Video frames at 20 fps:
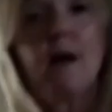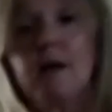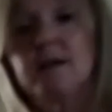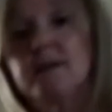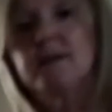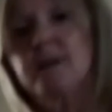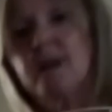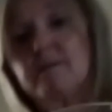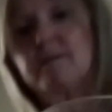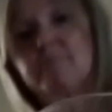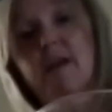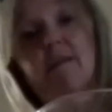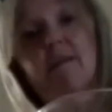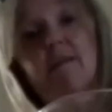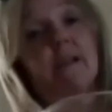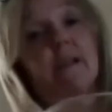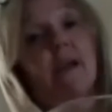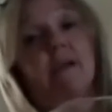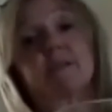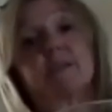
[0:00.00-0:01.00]
You know,
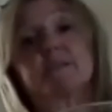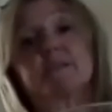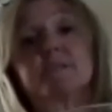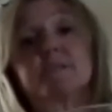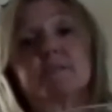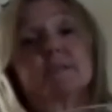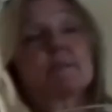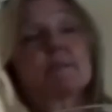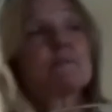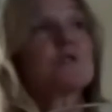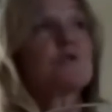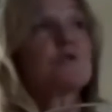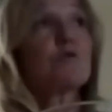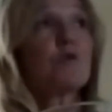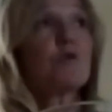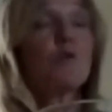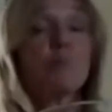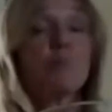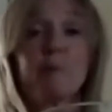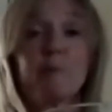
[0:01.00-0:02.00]
maybe go and do some
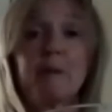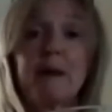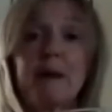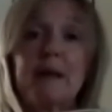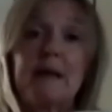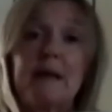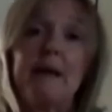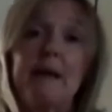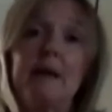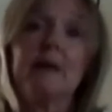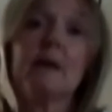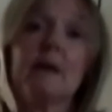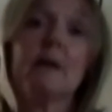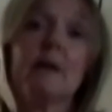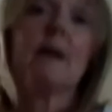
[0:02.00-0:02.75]
strawberry picking.